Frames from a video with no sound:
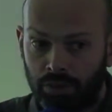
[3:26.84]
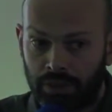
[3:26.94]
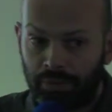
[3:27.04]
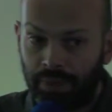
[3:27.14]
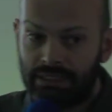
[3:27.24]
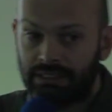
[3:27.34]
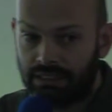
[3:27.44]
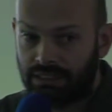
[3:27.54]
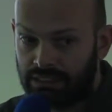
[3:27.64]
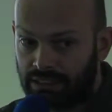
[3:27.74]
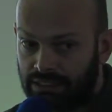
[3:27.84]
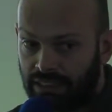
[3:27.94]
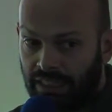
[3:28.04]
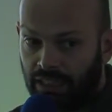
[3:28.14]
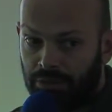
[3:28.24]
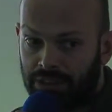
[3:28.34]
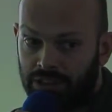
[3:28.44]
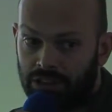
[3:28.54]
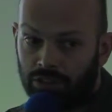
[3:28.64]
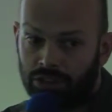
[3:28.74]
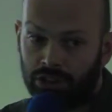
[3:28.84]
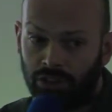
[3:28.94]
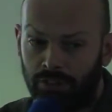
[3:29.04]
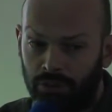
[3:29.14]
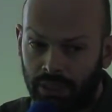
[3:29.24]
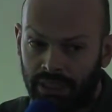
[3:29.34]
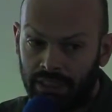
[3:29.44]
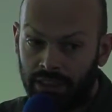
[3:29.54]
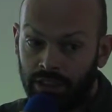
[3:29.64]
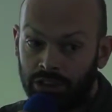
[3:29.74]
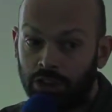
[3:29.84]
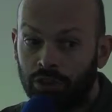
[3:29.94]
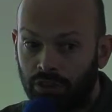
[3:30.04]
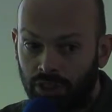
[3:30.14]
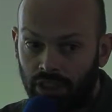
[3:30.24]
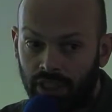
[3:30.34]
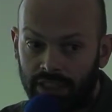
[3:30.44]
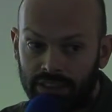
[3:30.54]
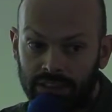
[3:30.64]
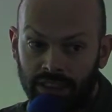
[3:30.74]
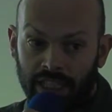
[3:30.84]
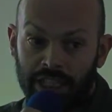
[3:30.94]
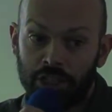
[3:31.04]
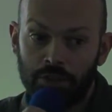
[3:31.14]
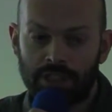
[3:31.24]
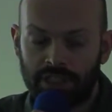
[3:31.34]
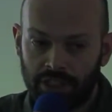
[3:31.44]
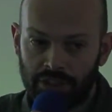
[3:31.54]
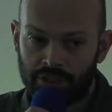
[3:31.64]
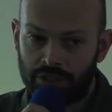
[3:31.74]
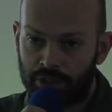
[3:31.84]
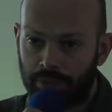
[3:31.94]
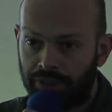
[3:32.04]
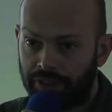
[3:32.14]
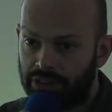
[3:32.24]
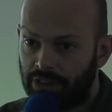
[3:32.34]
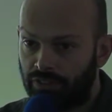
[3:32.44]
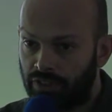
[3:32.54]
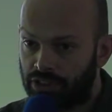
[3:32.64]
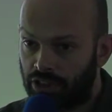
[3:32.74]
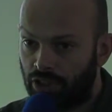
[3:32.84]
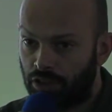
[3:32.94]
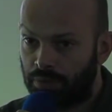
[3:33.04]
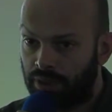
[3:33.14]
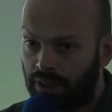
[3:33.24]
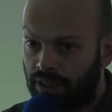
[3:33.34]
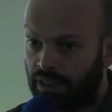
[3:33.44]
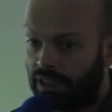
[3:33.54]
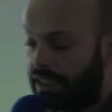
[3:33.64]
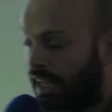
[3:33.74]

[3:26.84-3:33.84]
with the best existing tech companies and sold software to your clients, and you did the user experience over the top, and